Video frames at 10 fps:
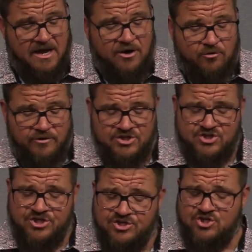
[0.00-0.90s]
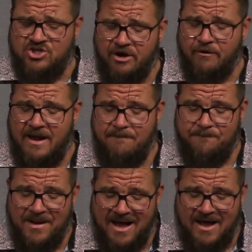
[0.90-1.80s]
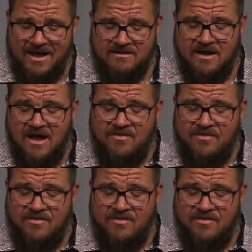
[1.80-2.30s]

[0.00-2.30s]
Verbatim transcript: Christians share a bond